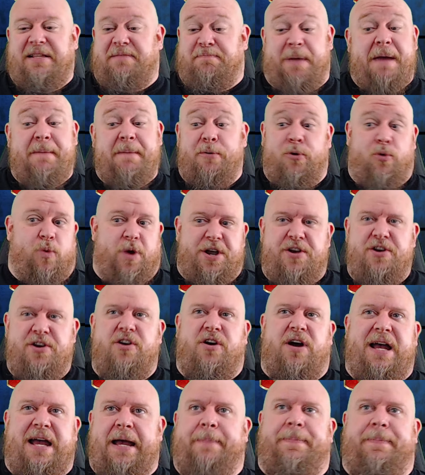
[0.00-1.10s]
people were
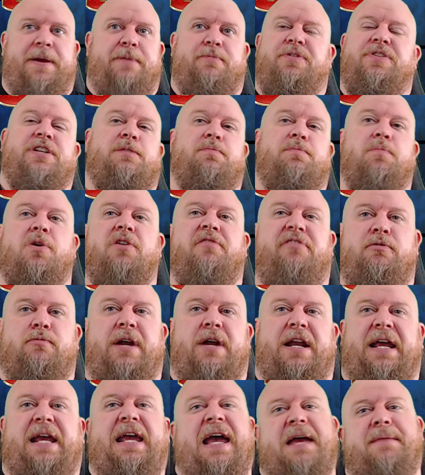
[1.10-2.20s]
not happy with this movie
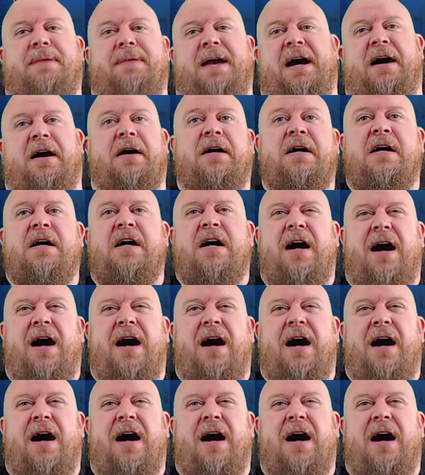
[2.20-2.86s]
when it came out.